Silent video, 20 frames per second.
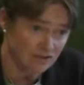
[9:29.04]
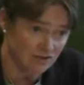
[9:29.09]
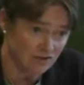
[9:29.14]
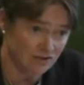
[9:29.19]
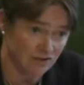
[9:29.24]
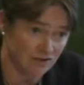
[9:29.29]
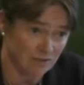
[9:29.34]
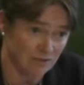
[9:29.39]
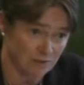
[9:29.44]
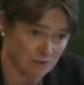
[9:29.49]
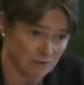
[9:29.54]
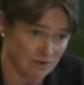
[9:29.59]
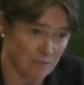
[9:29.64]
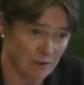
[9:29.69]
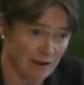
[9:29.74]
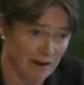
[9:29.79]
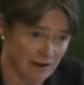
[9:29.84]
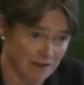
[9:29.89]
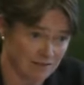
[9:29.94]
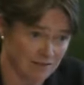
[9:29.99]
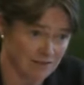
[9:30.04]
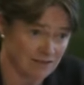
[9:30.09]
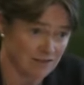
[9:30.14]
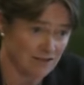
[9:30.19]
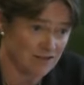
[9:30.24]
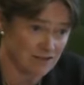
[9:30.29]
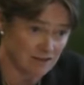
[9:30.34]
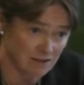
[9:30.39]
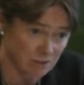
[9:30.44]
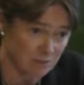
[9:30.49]
to expand
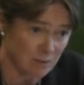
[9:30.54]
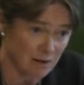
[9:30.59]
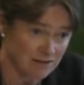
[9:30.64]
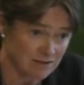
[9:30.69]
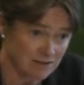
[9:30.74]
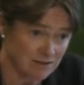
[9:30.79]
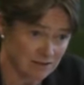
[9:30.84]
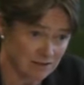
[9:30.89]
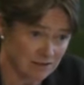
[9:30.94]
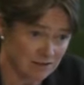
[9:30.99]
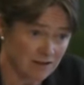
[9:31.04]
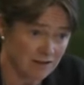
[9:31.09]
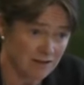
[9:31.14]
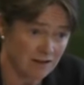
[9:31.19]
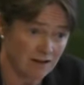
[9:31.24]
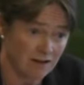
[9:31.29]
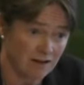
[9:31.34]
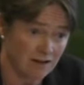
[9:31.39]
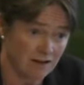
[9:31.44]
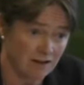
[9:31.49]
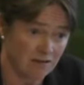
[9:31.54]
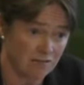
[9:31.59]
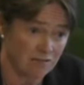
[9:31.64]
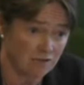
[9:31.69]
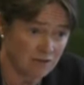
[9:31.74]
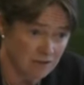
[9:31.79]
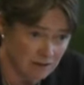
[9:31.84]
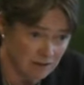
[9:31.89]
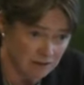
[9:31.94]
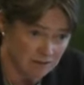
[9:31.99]
testing capacity. And I
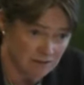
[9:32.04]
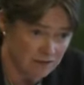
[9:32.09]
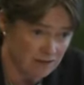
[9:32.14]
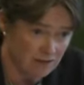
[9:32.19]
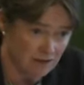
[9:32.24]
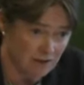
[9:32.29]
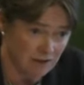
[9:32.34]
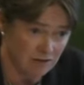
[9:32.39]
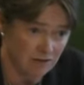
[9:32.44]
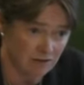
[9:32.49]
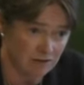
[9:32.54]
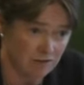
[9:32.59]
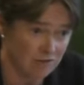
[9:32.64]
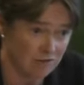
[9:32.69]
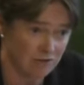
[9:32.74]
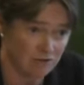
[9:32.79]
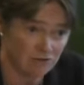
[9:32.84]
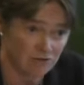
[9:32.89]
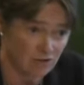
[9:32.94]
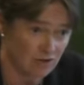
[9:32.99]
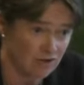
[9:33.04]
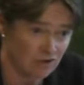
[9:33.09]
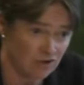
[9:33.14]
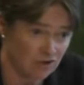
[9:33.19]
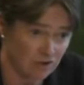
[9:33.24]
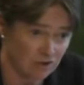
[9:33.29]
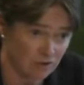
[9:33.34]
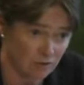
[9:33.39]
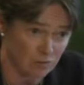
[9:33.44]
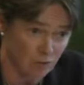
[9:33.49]
really understand the
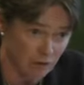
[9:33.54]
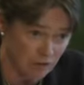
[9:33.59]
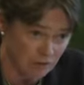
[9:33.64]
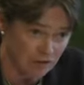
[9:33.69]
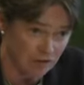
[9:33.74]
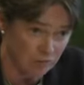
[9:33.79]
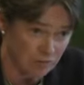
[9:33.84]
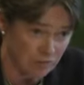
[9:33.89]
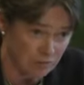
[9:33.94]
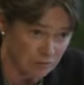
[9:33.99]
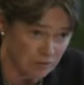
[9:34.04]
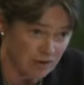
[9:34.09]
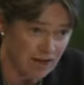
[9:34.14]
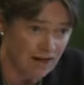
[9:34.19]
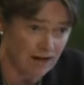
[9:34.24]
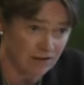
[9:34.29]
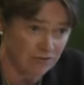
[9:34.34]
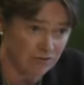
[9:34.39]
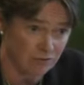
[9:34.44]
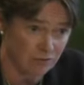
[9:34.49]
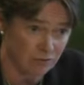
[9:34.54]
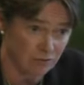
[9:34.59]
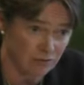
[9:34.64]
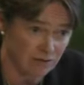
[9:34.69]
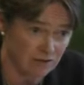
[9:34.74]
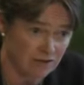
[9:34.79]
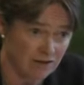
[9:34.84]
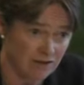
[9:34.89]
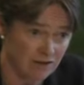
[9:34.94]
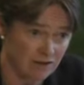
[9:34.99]
frustration and worry that people have who
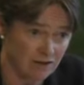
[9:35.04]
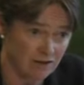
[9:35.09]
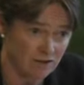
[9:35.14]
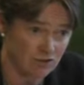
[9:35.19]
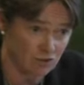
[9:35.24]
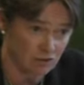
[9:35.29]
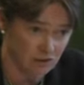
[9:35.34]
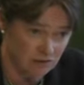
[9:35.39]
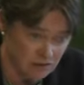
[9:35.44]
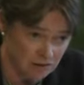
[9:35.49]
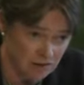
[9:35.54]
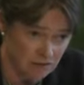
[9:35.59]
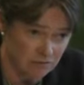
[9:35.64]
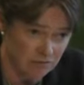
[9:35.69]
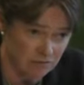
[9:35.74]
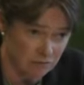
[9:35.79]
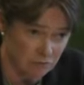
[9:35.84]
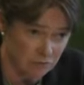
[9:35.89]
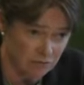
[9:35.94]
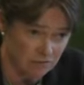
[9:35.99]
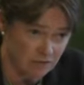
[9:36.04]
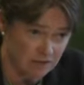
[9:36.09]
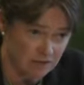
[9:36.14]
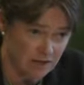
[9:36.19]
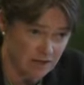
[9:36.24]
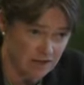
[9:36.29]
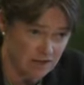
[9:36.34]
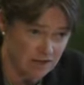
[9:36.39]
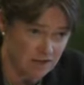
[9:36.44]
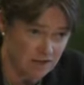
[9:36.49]
are trying to come forward for
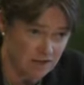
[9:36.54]
tests.